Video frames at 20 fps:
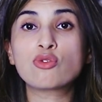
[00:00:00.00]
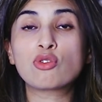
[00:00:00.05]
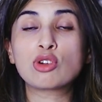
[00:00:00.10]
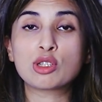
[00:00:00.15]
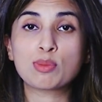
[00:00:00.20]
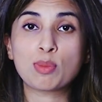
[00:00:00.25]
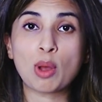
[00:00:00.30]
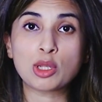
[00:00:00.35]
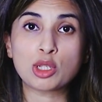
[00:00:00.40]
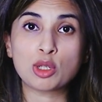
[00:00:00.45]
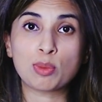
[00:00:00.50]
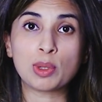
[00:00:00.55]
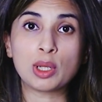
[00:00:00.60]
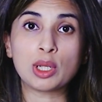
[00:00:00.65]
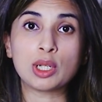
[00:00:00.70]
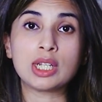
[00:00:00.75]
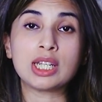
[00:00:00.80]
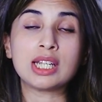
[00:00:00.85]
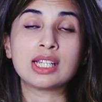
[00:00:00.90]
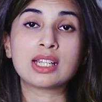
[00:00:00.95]

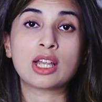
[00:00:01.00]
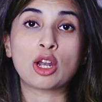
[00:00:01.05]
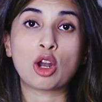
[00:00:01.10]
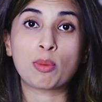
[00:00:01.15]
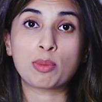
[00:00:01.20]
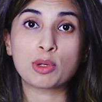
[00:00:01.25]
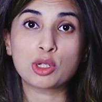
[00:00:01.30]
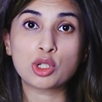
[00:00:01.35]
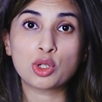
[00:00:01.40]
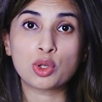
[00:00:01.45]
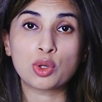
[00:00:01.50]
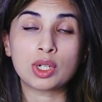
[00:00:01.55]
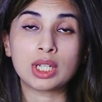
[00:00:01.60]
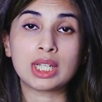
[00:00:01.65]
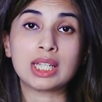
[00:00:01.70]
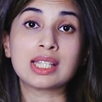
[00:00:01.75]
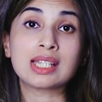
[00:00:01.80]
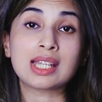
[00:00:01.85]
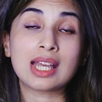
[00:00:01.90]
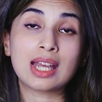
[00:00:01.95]
responsibilities, and
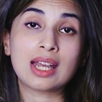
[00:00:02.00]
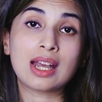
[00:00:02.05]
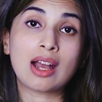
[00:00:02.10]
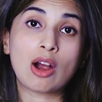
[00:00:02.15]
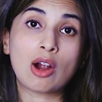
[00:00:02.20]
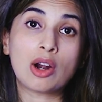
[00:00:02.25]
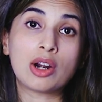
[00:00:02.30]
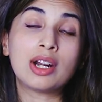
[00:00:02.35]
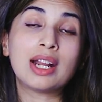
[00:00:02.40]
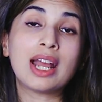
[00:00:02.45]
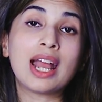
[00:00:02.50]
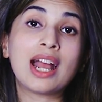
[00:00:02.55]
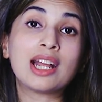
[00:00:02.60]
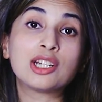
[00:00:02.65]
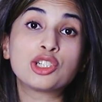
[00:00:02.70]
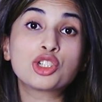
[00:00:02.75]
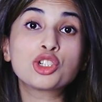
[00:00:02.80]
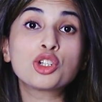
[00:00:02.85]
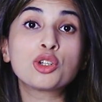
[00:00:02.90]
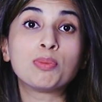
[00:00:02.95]
opportunities are
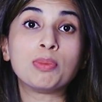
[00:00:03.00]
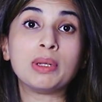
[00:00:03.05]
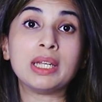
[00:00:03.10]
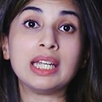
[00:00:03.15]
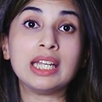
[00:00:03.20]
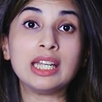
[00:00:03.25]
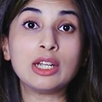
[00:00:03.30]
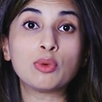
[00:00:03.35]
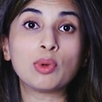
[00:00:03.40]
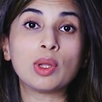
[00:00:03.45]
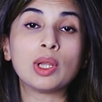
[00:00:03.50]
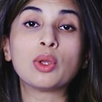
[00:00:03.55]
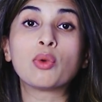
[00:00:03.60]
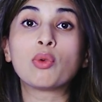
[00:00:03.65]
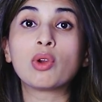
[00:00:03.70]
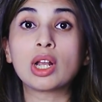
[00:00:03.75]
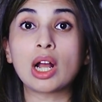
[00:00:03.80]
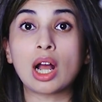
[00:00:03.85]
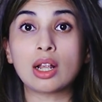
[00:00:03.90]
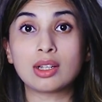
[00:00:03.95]
and should be equal
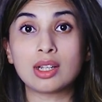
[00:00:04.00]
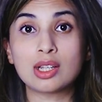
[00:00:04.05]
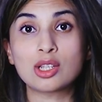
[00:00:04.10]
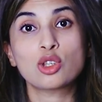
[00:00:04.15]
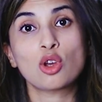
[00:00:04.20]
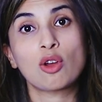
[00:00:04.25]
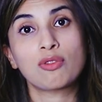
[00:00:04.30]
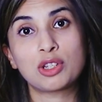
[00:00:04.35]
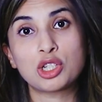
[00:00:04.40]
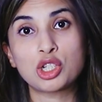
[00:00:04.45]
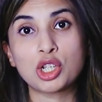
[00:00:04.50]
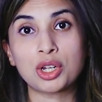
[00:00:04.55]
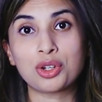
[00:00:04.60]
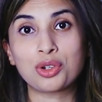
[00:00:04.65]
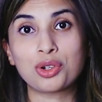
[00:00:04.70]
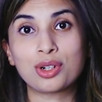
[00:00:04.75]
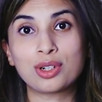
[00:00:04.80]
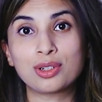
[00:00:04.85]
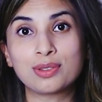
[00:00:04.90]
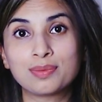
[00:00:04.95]
regardless of the
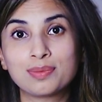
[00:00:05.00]
gender.